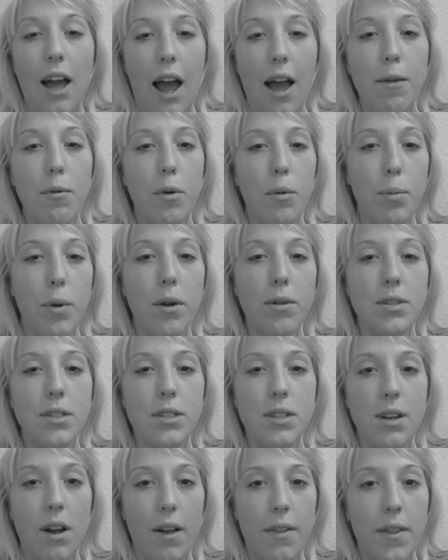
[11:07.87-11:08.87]
I will
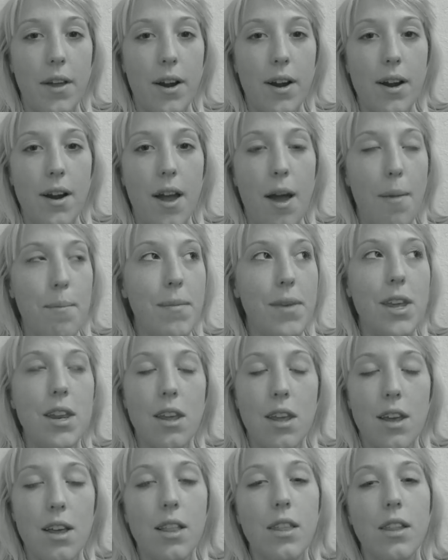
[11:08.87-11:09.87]
post it on there
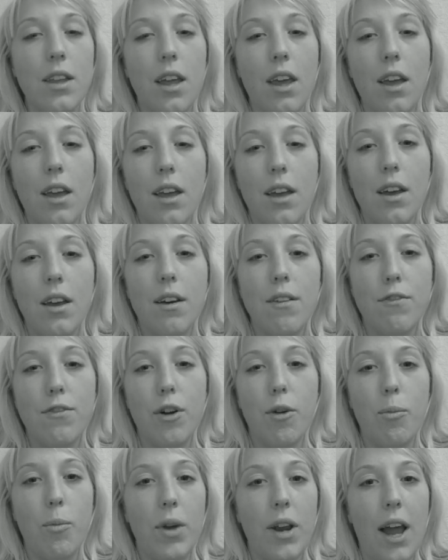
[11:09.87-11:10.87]
immediately
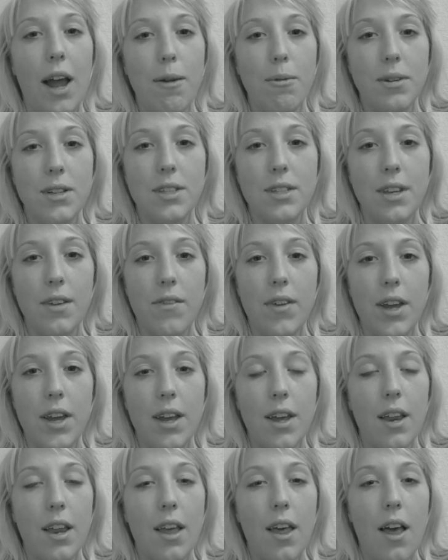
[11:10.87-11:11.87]
from when I receive it.